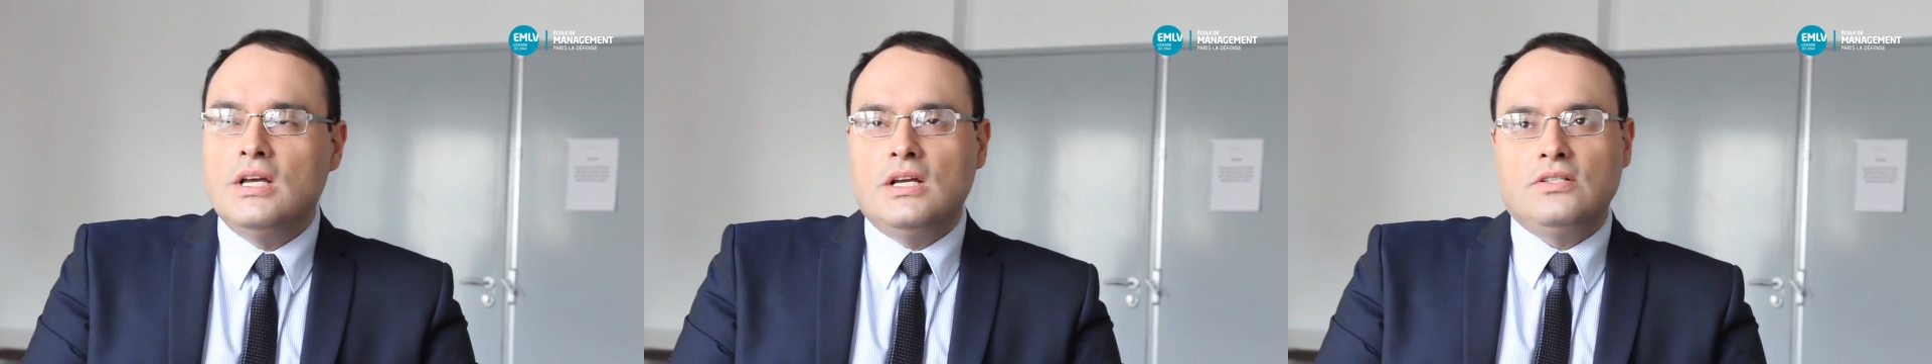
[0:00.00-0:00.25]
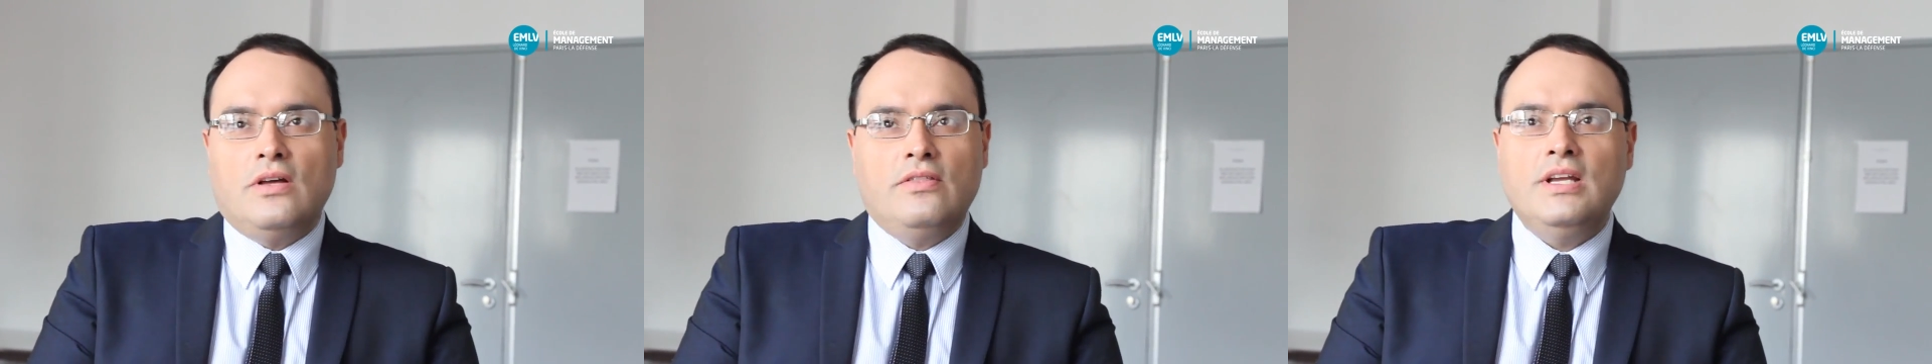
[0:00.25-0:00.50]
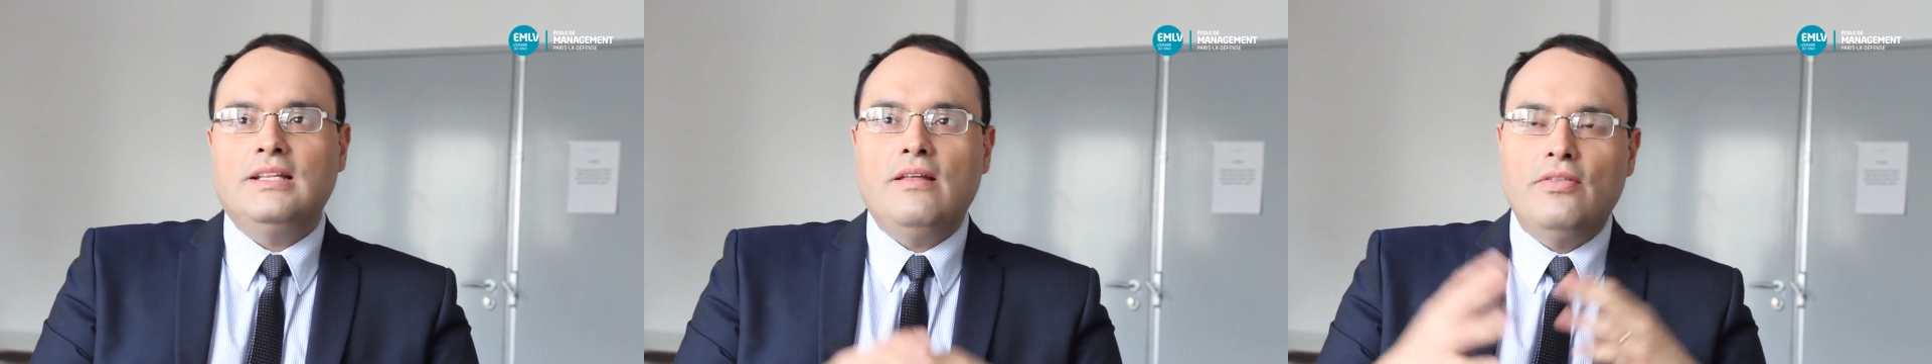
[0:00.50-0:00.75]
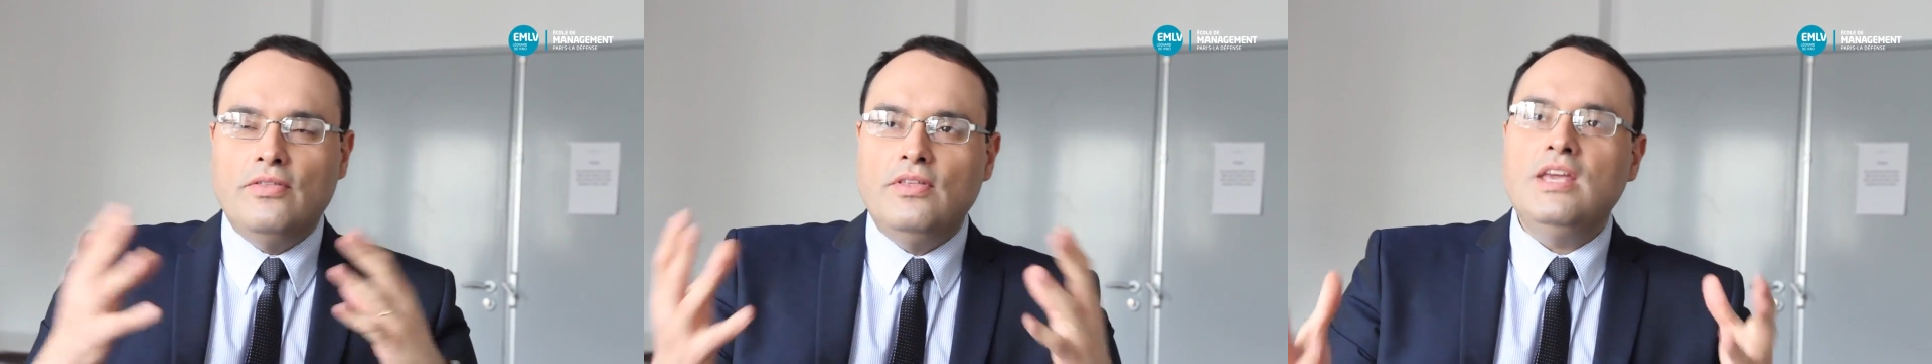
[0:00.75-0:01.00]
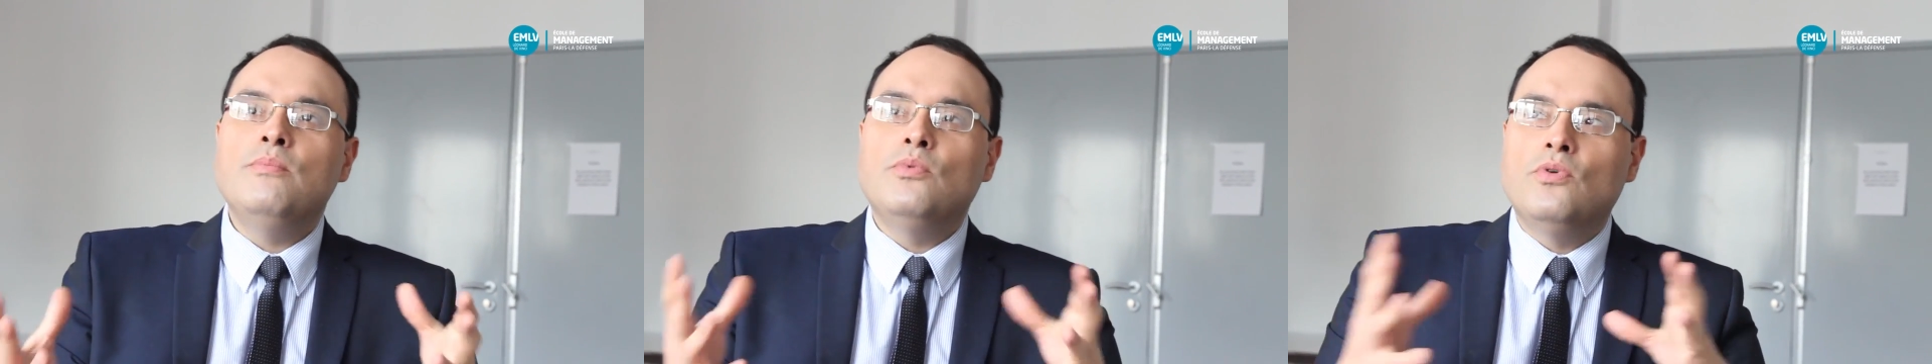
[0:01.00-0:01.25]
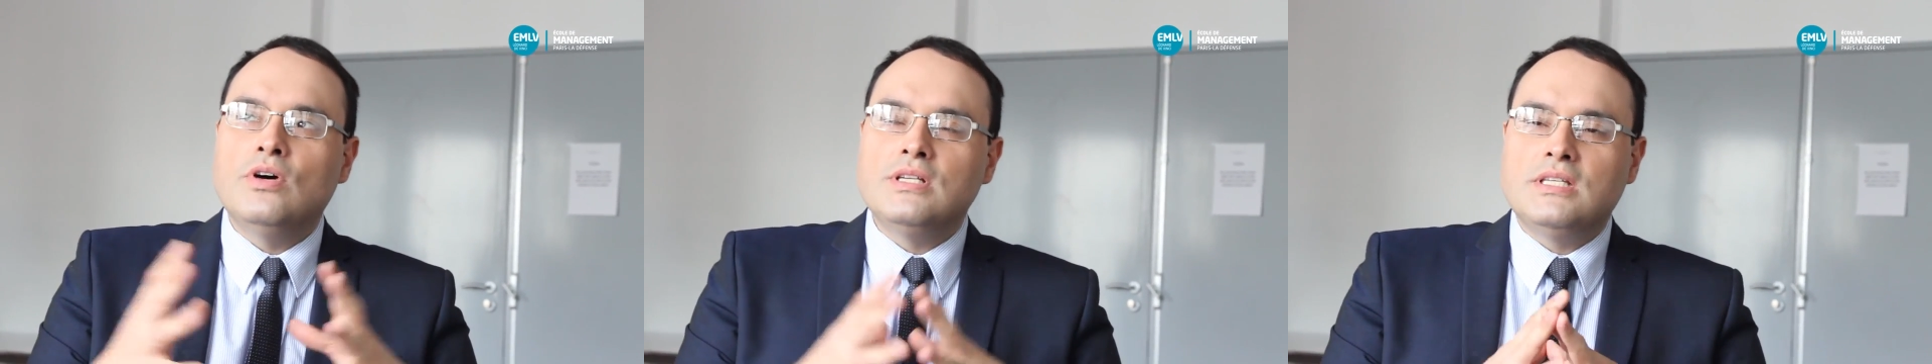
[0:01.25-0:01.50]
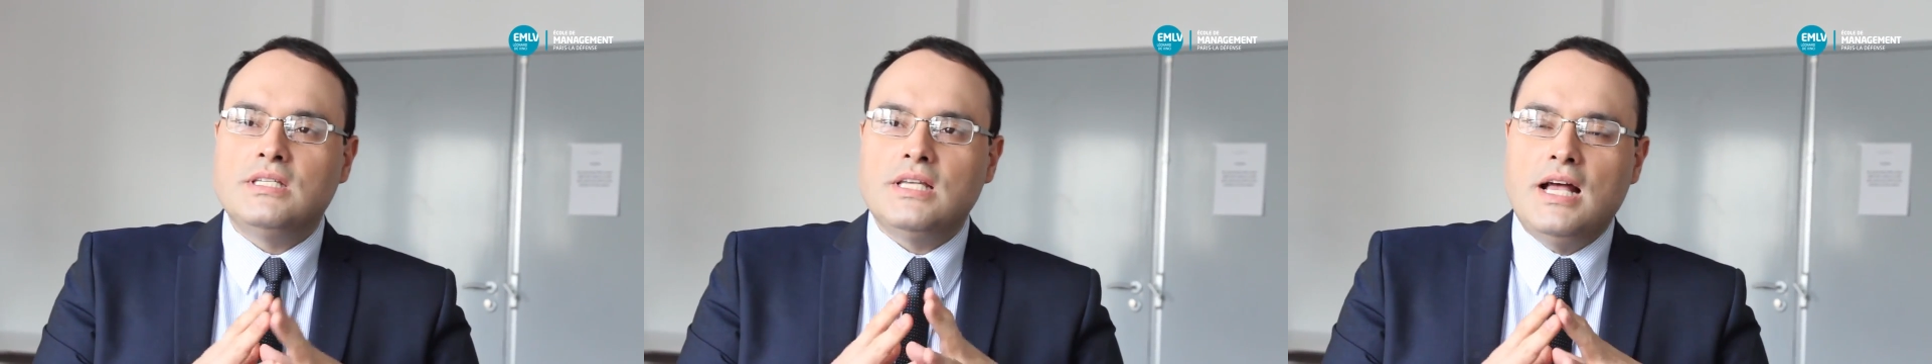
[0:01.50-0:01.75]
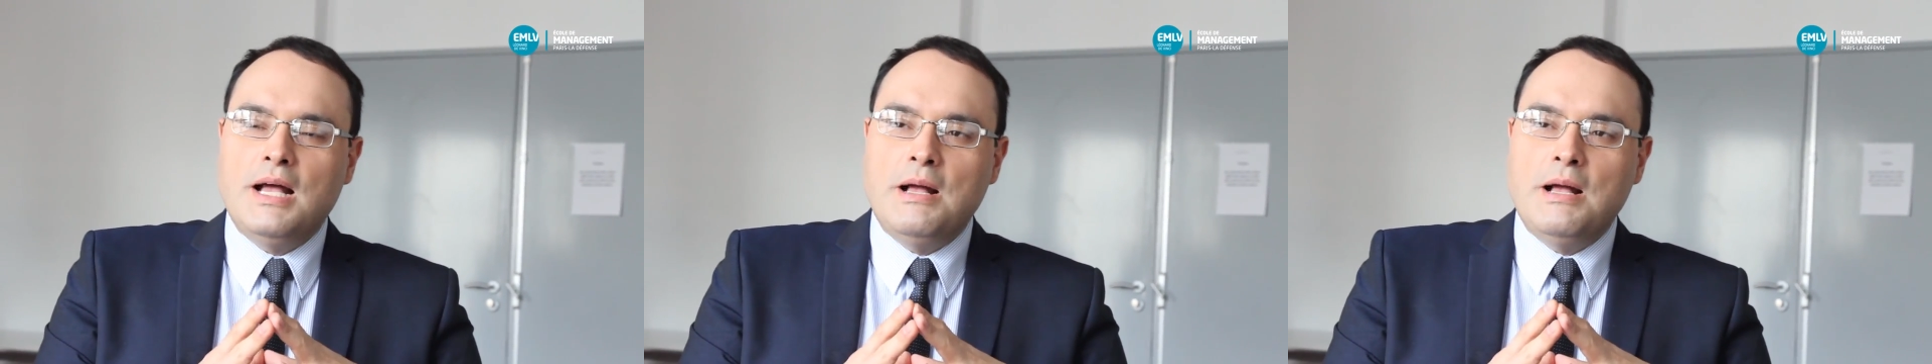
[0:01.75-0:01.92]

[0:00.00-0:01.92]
So I think the theme was